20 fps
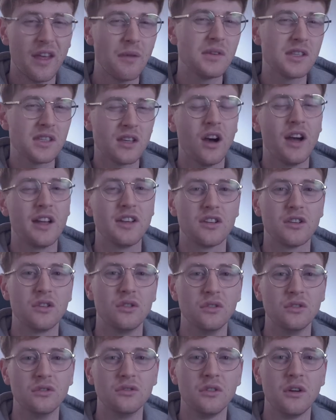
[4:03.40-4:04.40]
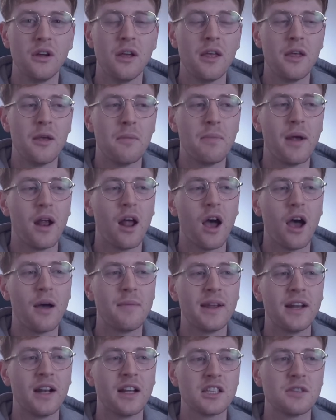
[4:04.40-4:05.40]
that was kinda cool, but I
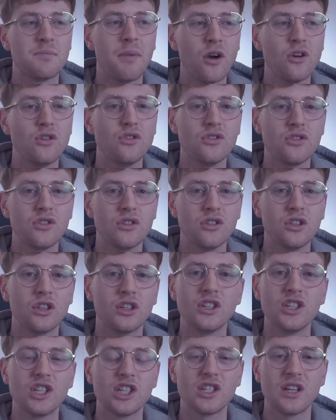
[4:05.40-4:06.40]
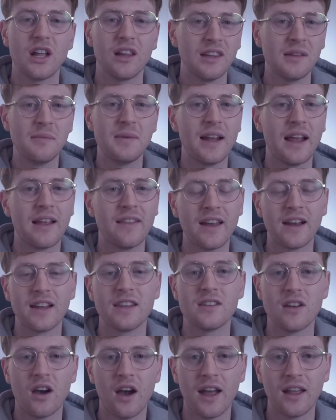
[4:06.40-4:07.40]
mean, I suppose you can just eliminate that
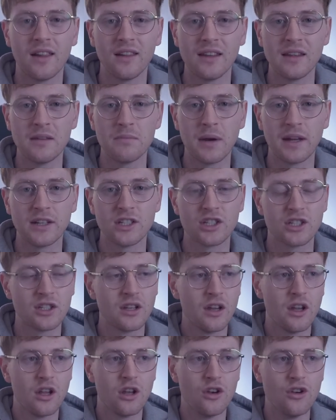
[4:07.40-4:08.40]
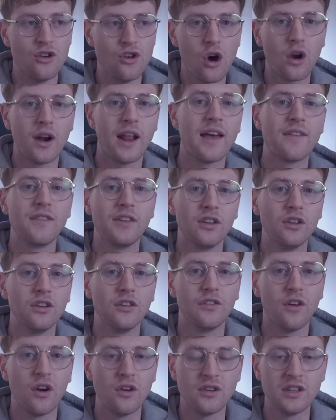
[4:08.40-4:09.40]
entirely by just not having your
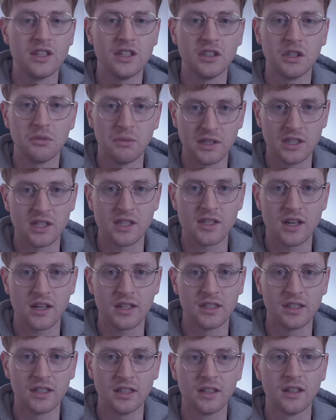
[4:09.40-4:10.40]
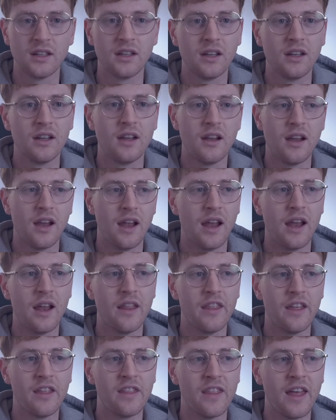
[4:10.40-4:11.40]
phone near you when you're studying,
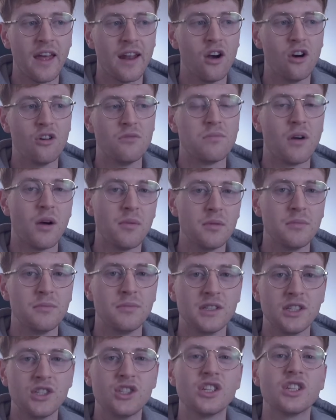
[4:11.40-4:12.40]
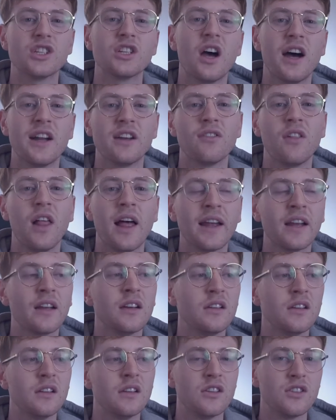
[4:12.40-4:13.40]
and then that whole problem is just kind of like
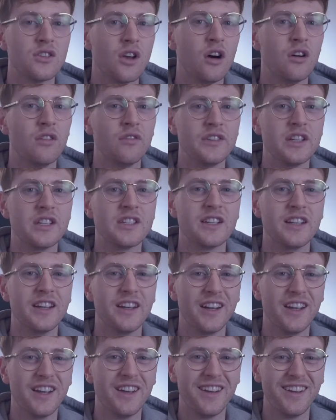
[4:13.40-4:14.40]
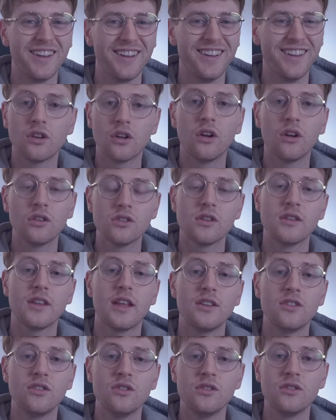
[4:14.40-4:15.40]
solved, isn't it? you could also
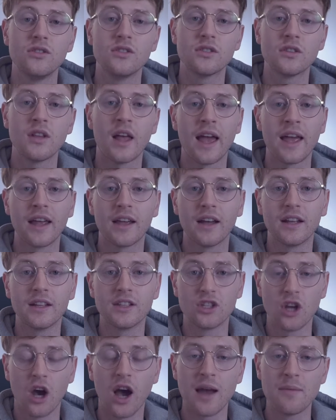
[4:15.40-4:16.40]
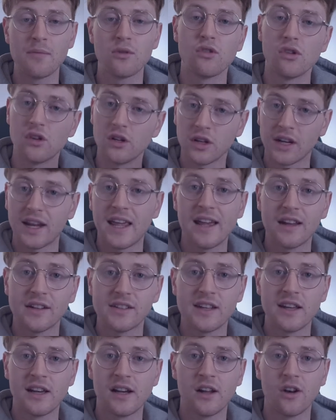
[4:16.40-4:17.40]
then use like a timer or a
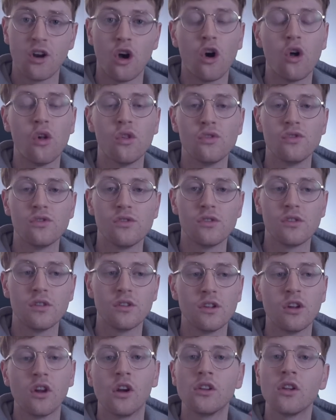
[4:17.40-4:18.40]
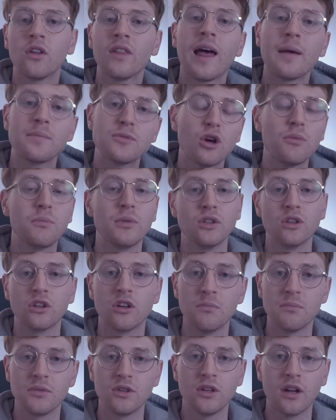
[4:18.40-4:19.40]
countdown on you know your laptop or your
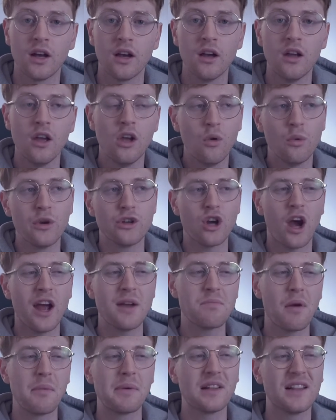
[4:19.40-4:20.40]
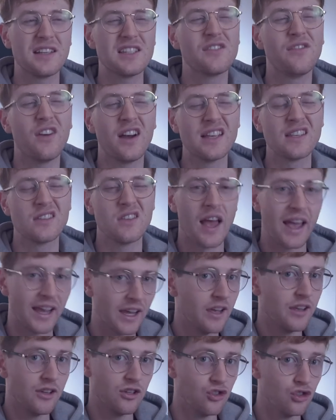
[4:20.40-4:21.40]
computer, which I'd probably classify as like
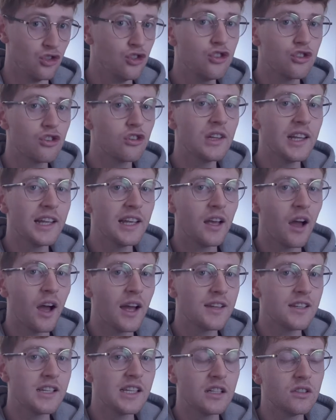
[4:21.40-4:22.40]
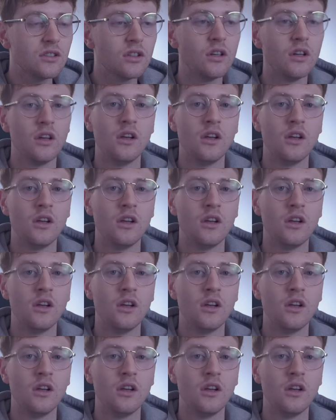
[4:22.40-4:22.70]
neutrally ideal,